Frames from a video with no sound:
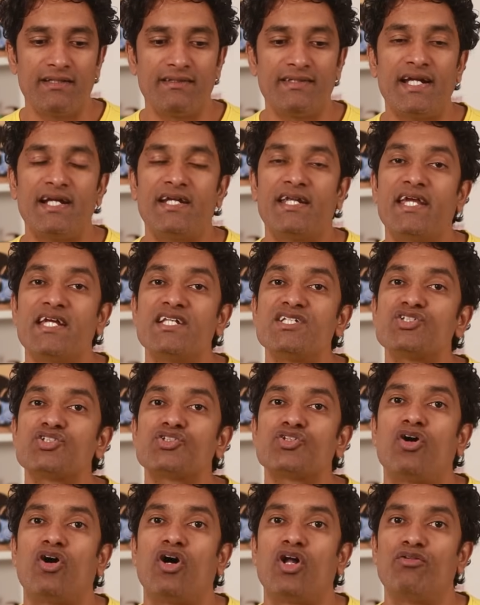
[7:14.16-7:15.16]
that can
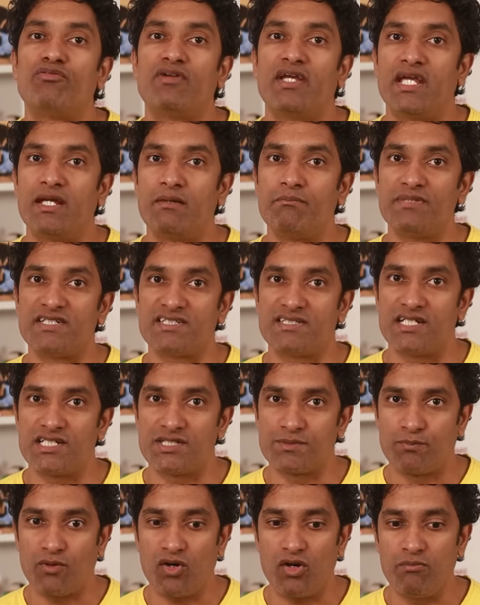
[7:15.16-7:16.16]
solve a
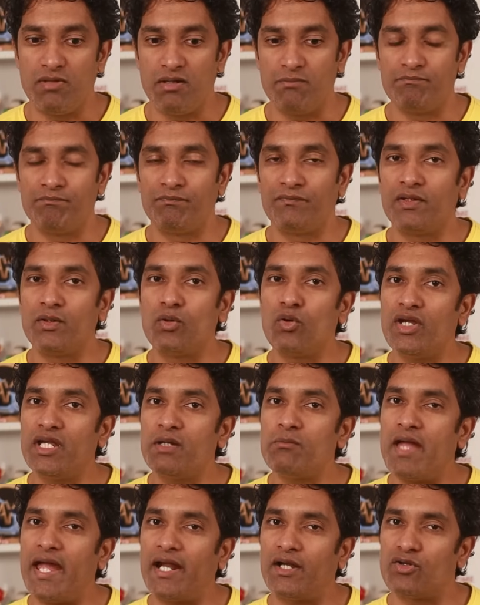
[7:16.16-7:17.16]
business problem.
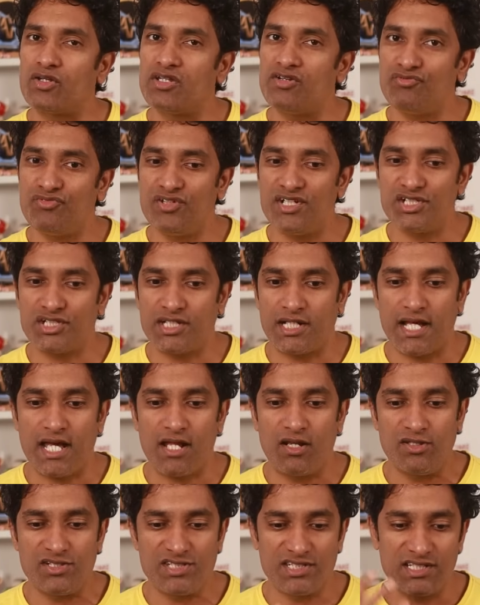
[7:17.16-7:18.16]
Going back to the fish
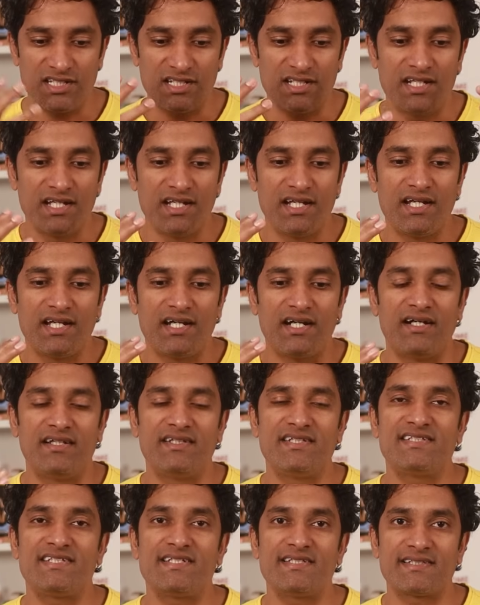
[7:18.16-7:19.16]
analogy,
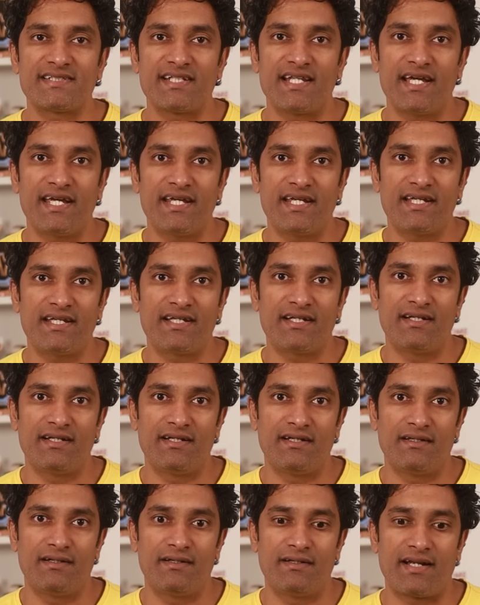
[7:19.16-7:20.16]
this is like
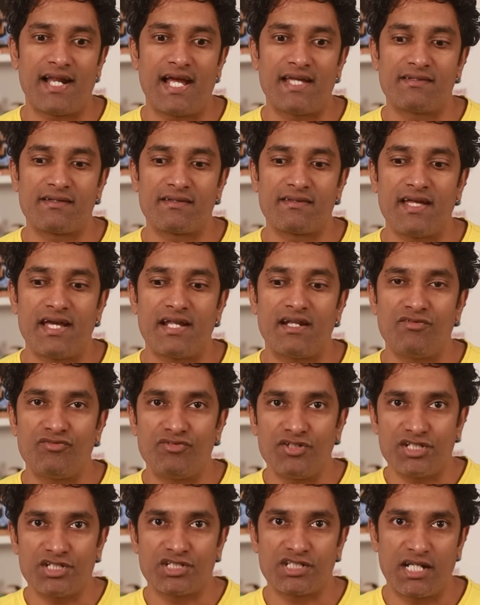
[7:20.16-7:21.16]
rather than a
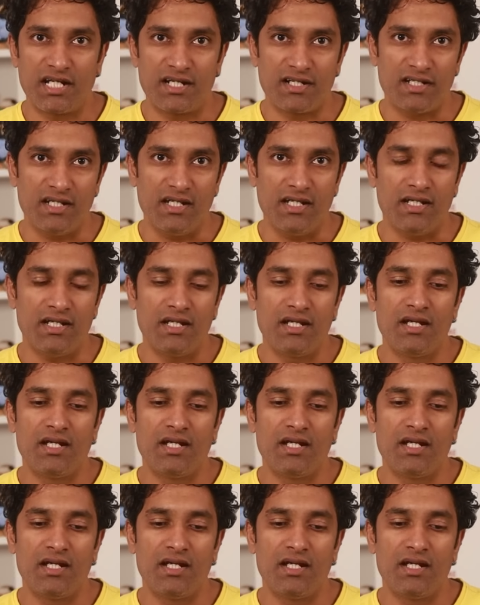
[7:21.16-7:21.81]
fish curry,